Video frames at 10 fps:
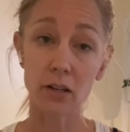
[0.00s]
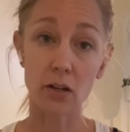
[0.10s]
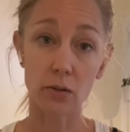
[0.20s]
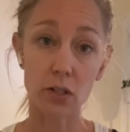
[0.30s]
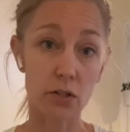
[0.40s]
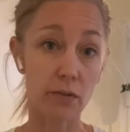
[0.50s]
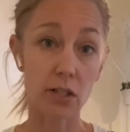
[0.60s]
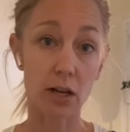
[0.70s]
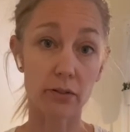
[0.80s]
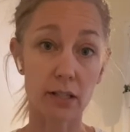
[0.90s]
just reach
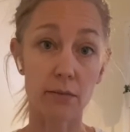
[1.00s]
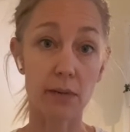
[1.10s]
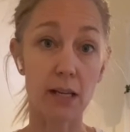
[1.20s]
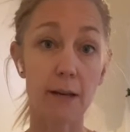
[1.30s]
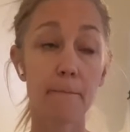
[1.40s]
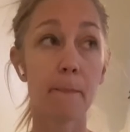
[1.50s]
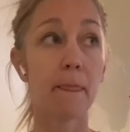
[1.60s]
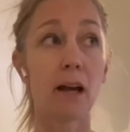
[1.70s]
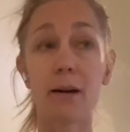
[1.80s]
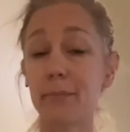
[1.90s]
out to me.
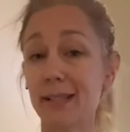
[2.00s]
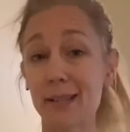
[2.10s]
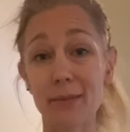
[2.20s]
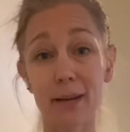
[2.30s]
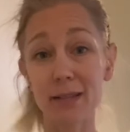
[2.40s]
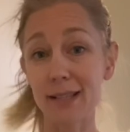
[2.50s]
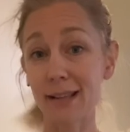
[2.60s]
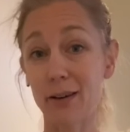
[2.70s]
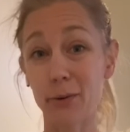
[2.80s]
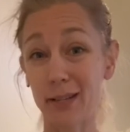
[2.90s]
But sometimes it's
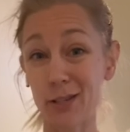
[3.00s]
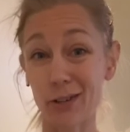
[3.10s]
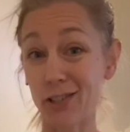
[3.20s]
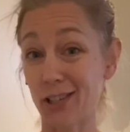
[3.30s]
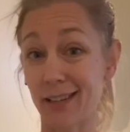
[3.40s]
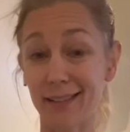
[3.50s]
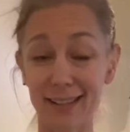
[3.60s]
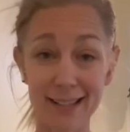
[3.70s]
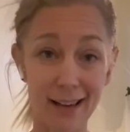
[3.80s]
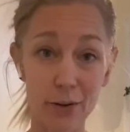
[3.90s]
not always stretching.
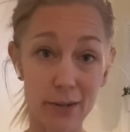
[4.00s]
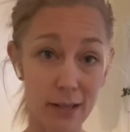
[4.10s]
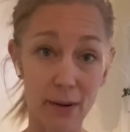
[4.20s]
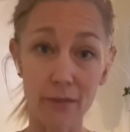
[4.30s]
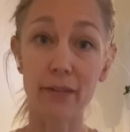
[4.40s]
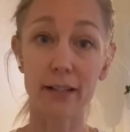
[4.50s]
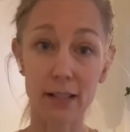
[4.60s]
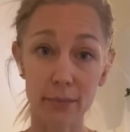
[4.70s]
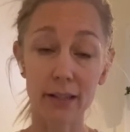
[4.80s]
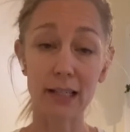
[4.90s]
It's not always about
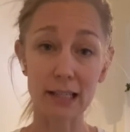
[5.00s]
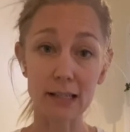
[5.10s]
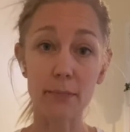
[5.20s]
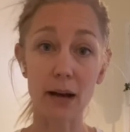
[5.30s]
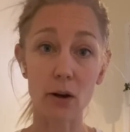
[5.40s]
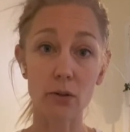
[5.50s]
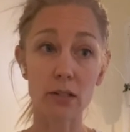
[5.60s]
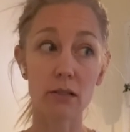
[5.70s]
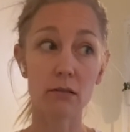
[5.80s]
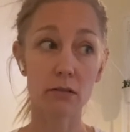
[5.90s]
flexibility. It's
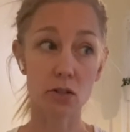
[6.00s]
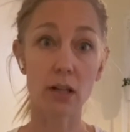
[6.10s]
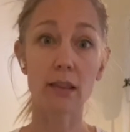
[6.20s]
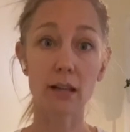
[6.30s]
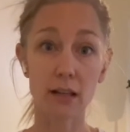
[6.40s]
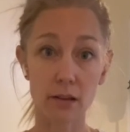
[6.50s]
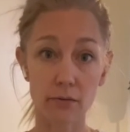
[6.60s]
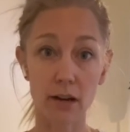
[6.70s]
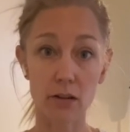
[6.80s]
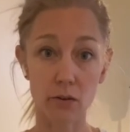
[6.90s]
about strengthening the
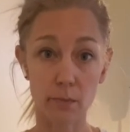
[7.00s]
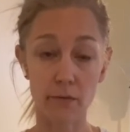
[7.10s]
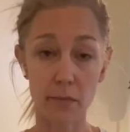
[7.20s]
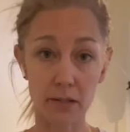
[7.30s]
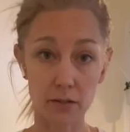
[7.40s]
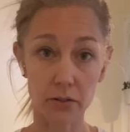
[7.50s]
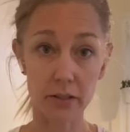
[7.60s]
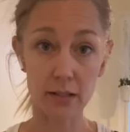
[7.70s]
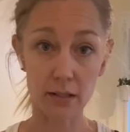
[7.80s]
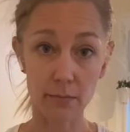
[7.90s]
right group of
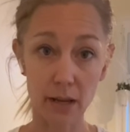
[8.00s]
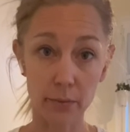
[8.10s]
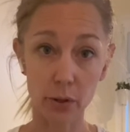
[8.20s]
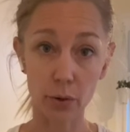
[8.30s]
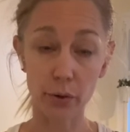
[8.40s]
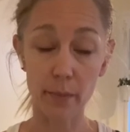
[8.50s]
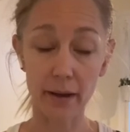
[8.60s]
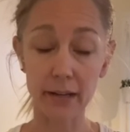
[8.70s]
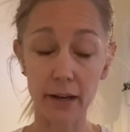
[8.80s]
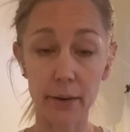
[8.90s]
muscles to be able to hold the
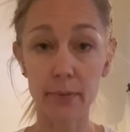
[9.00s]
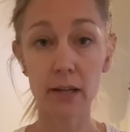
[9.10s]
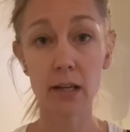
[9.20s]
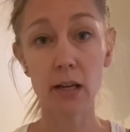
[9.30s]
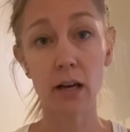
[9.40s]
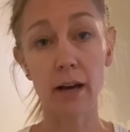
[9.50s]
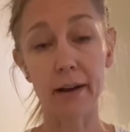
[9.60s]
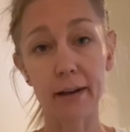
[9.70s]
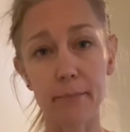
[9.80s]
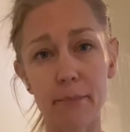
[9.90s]
body up.
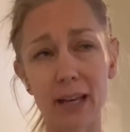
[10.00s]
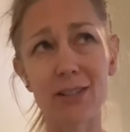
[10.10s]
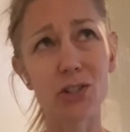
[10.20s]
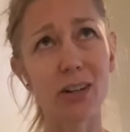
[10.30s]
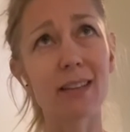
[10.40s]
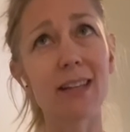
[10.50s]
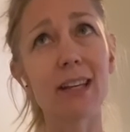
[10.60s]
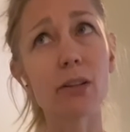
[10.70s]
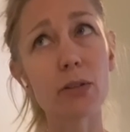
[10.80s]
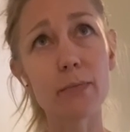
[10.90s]
And strengthening
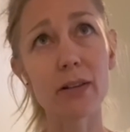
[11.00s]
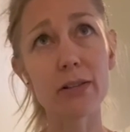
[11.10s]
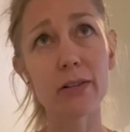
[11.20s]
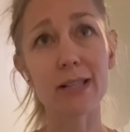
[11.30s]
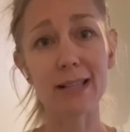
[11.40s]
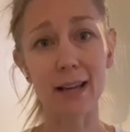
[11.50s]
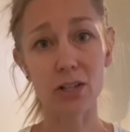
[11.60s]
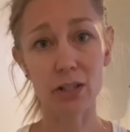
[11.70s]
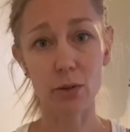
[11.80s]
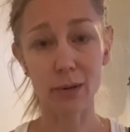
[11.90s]
those muscles is
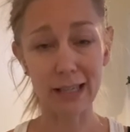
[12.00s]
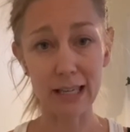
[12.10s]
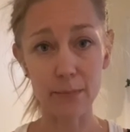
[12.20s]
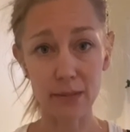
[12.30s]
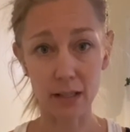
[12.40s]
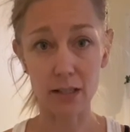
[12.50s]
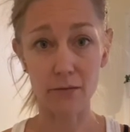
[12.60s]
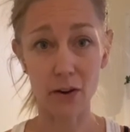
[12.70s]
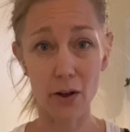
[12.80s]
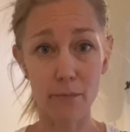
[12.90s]
actually what keeps us
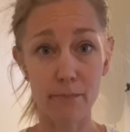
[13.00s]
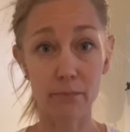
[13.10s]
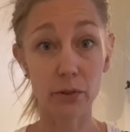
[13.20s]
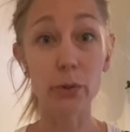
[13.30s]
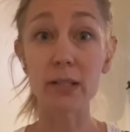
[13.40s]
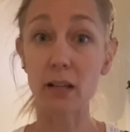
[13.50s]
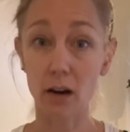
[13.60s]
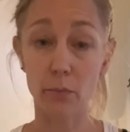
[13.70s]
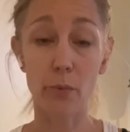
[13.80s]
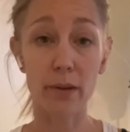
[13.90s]
from losing
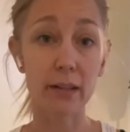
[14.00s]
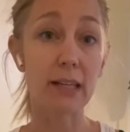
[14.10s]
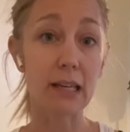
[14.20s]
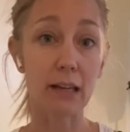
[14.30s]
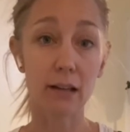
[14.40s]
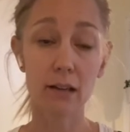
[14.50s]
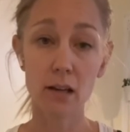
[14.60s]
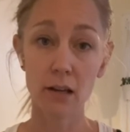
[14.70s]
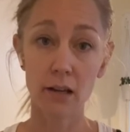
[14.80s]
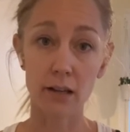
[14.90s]
our mobility
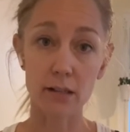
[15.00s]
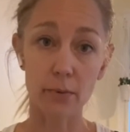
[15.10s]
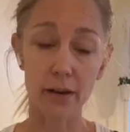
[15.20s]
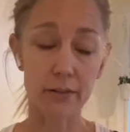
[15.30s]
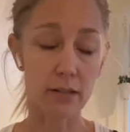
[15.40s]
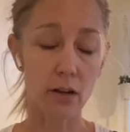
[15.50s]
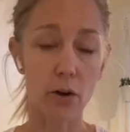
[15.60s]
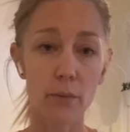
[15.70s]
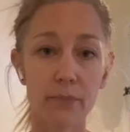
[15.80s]
as well. So